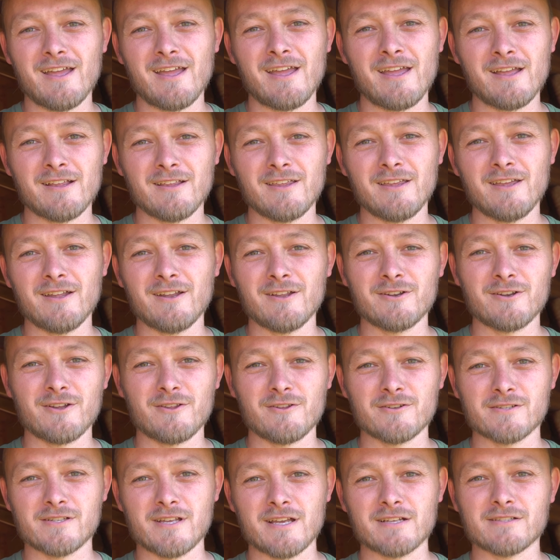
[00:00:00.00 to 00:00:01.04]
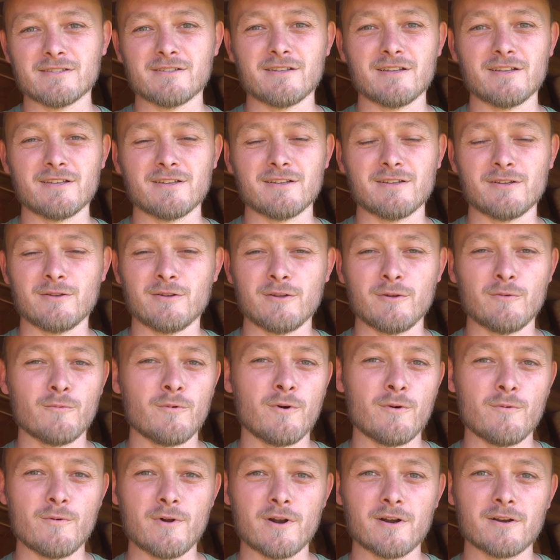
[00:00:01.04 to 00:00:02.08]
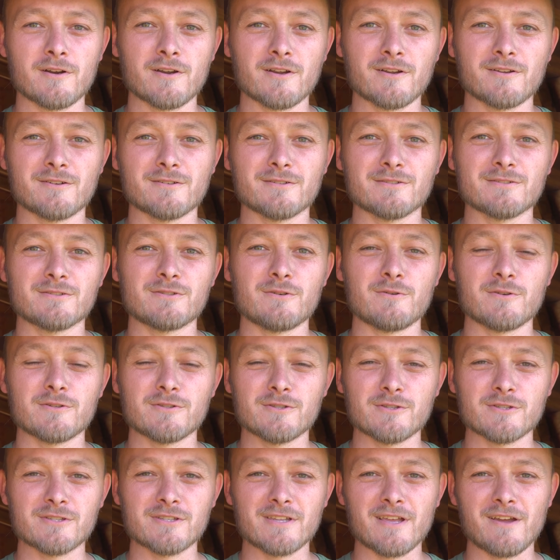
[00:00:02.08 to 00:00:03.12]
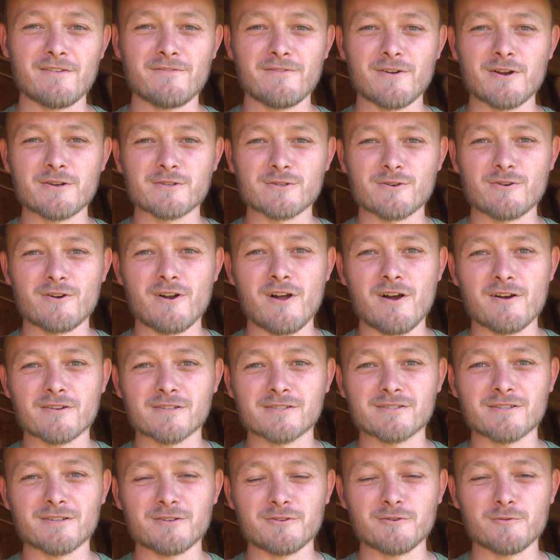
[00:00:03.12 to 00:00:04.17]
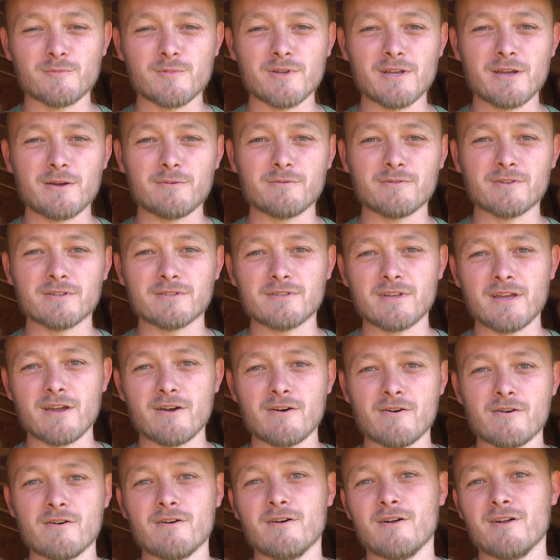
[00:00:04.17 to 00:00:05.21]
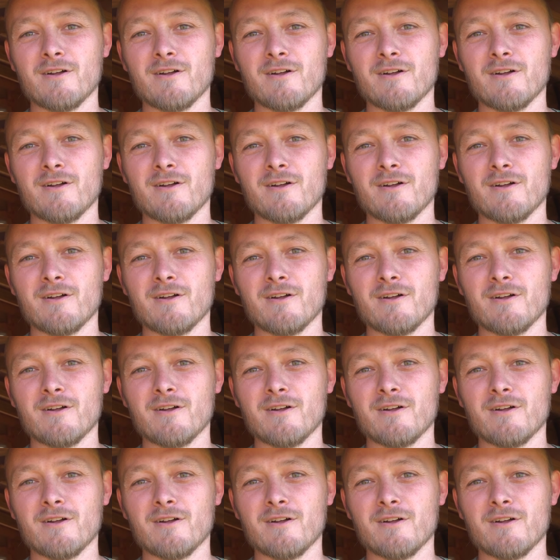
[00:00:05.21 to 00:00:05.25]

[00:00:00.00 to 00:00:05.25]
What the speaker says: and get another Sex-Link. It won't work. So it's just that first cross that you'll be able to tell